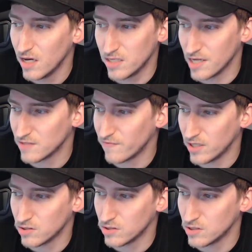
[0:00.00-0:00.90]
Tess
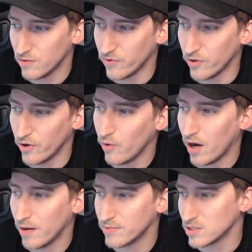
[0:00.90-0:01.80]
finds herself with no
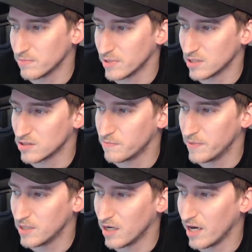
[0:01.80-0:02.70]
option but to
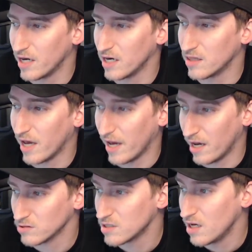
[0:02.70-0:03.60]
spend the night in the
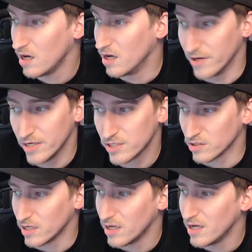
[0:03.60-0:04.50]
house.
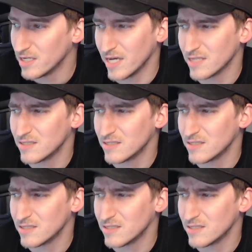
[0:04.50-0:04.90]
Initially, Tess is